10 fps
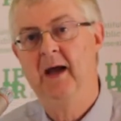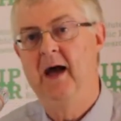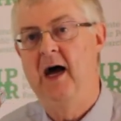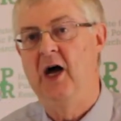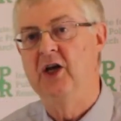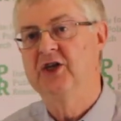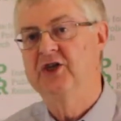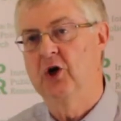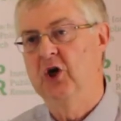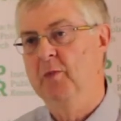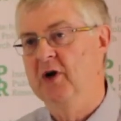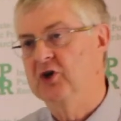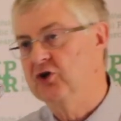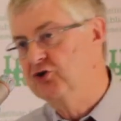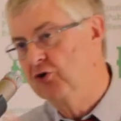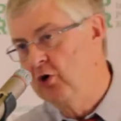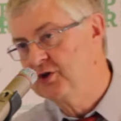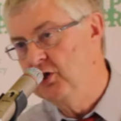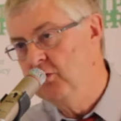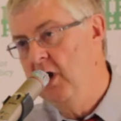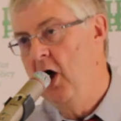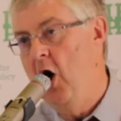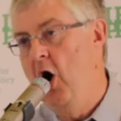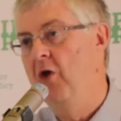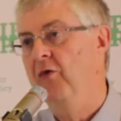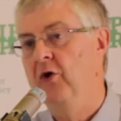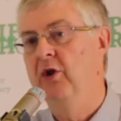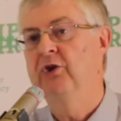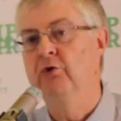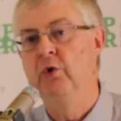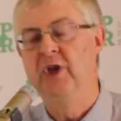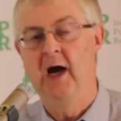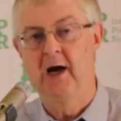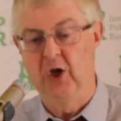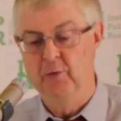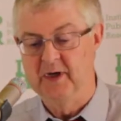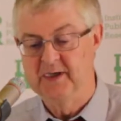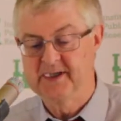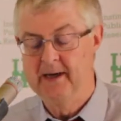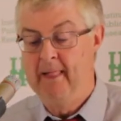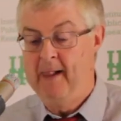document that draws you on through the arguments